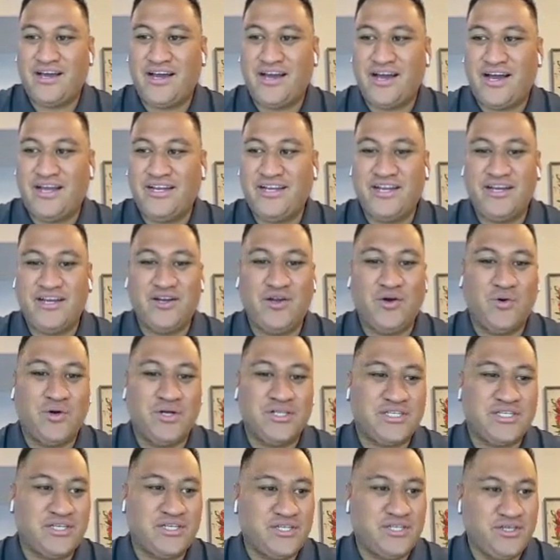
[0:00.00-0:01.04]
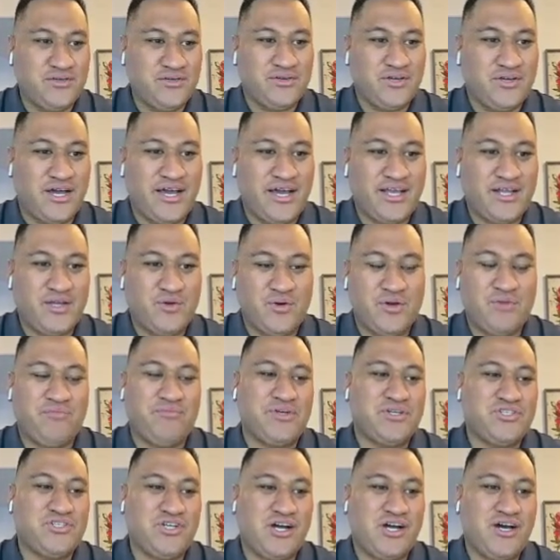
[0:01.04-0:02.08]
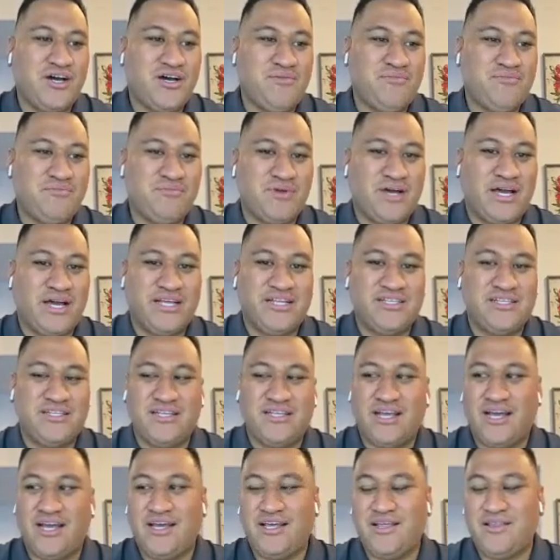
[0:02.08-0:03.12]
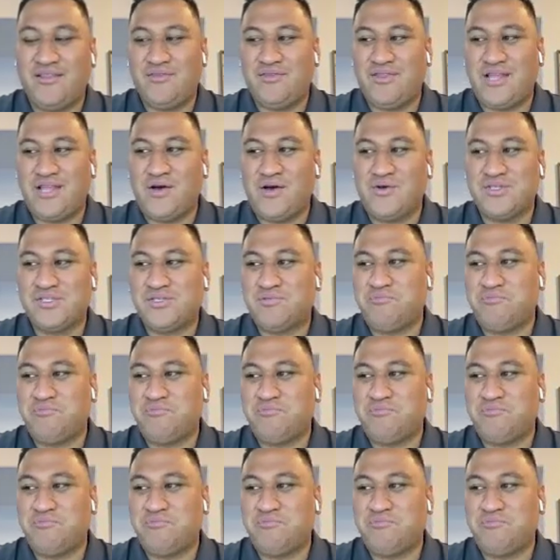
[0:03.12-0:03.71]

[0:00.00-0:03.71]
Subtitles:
I didn't know what to do. I quit my job. I was